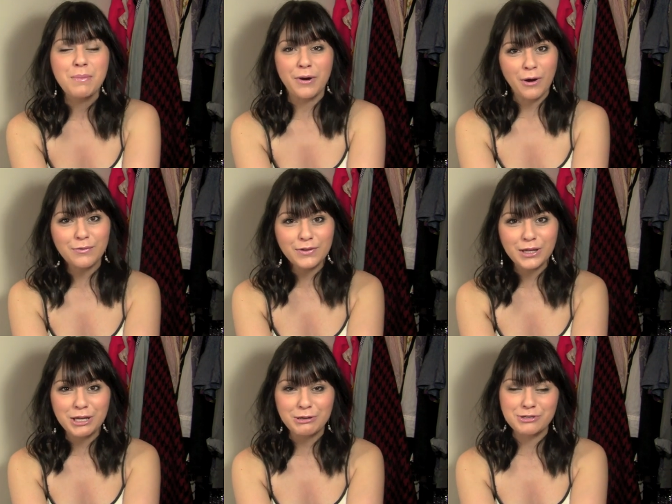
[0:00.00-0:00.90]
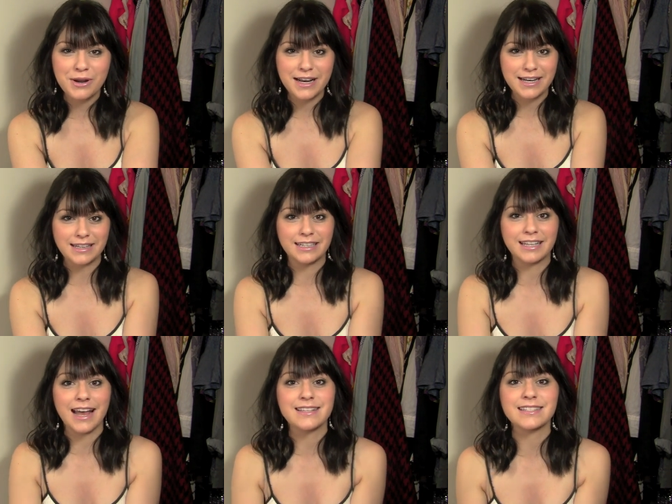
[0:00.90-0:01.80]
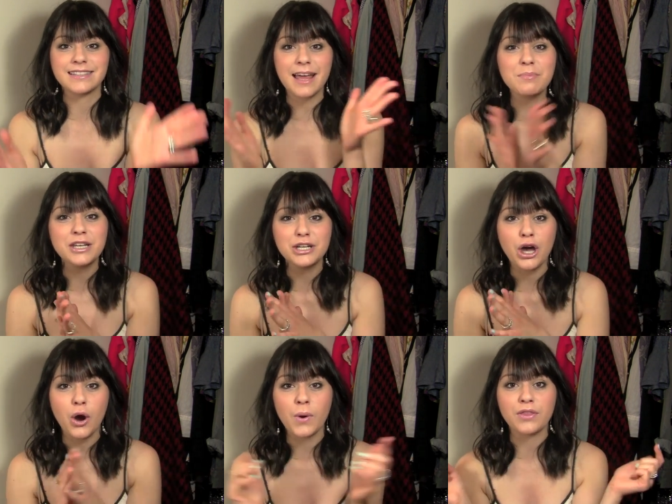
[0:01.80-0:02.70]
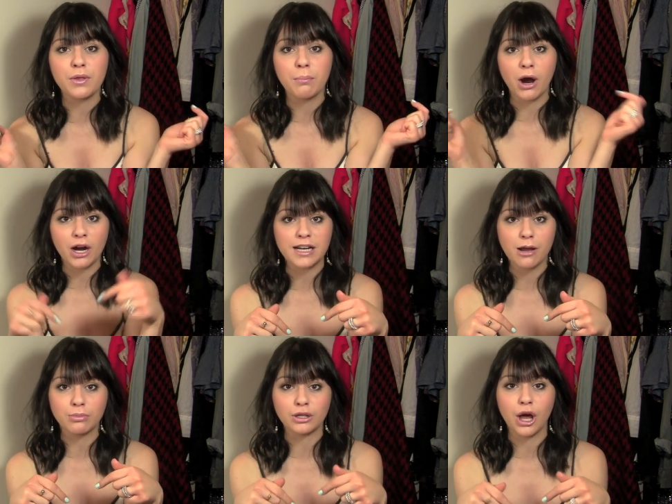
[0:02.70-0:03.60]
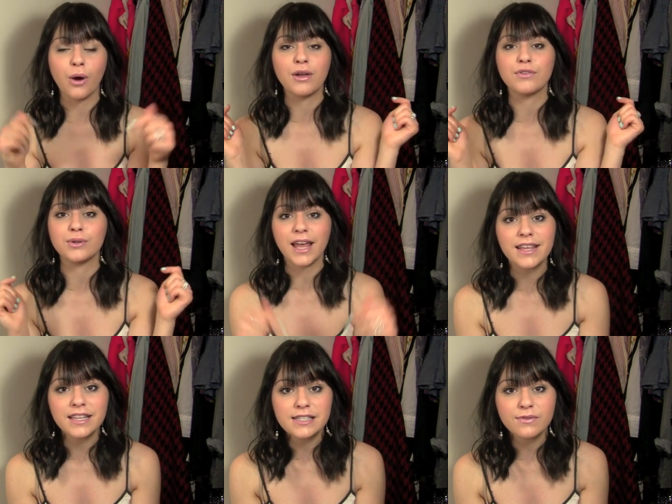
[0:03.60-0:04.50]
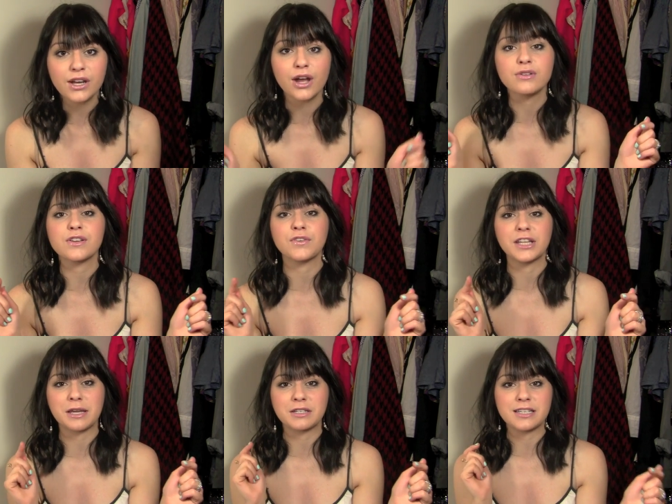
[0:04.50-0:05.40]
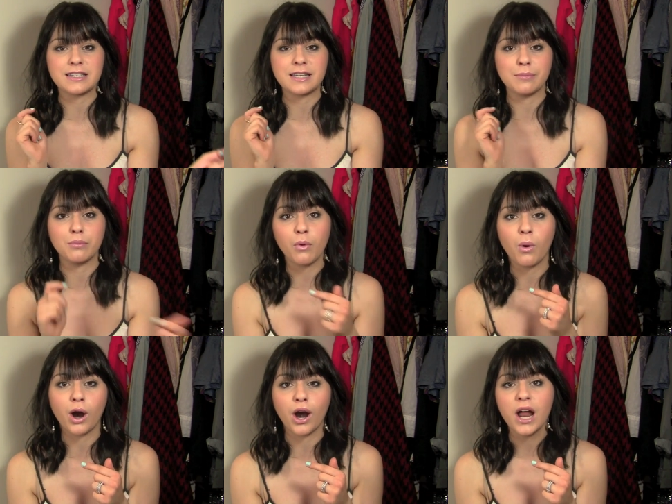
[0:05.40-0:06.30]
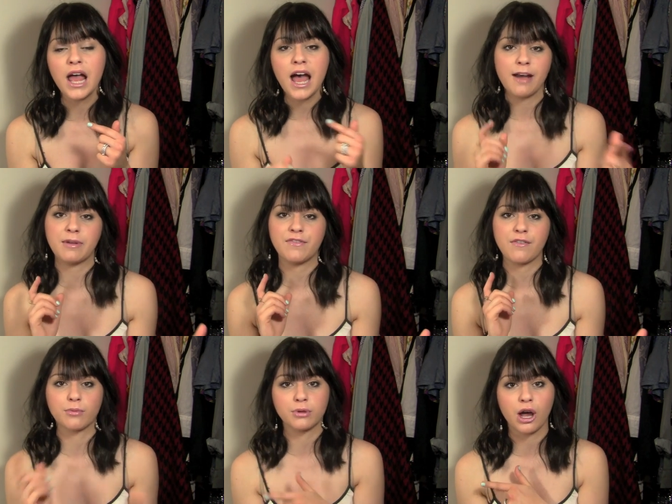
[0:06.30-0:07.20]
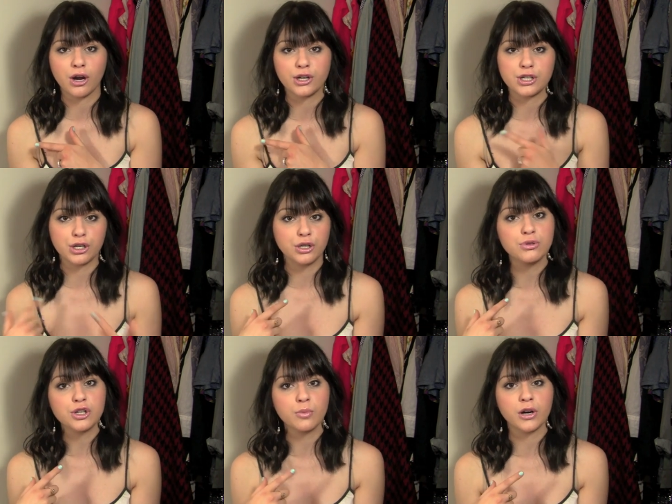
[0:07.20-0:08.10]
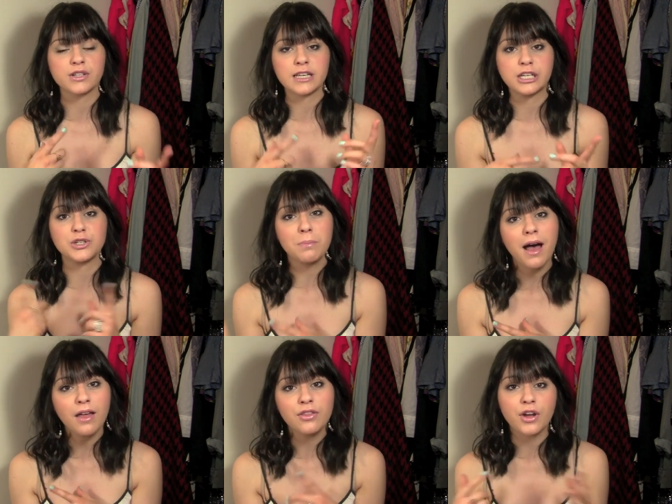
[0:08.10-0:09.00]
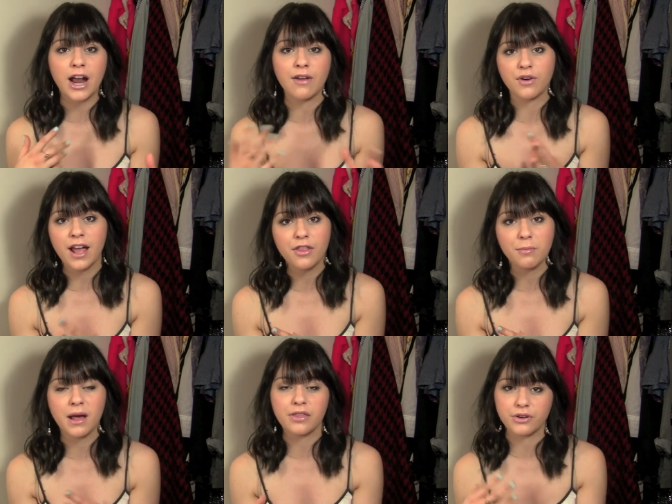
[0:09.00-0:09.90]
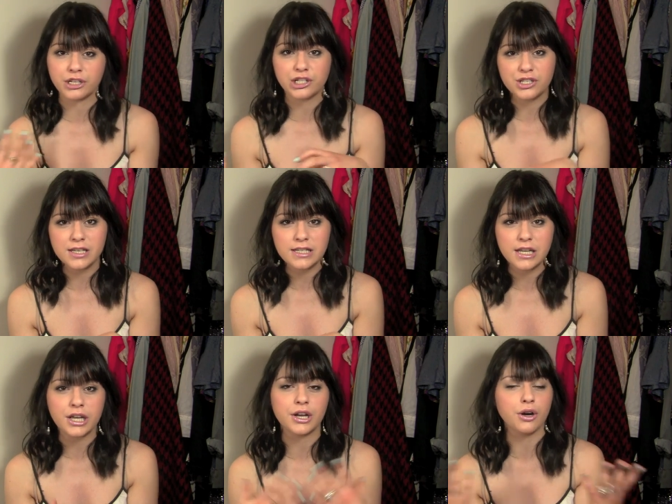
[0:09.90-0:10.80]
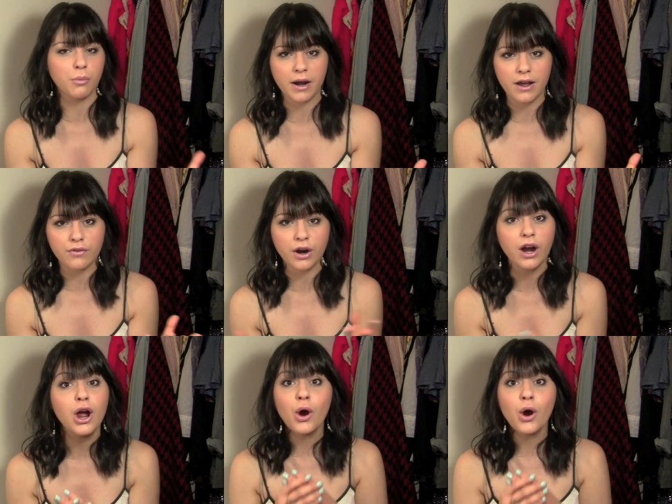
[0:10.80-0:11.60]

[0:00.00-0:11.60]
but hopefully you enjoyed it nonetheless. Let me know in the bar down below if you like these videos, if you'd like to see more of my favorite bloggers or YouTubers each month or every other month or each season or whatever,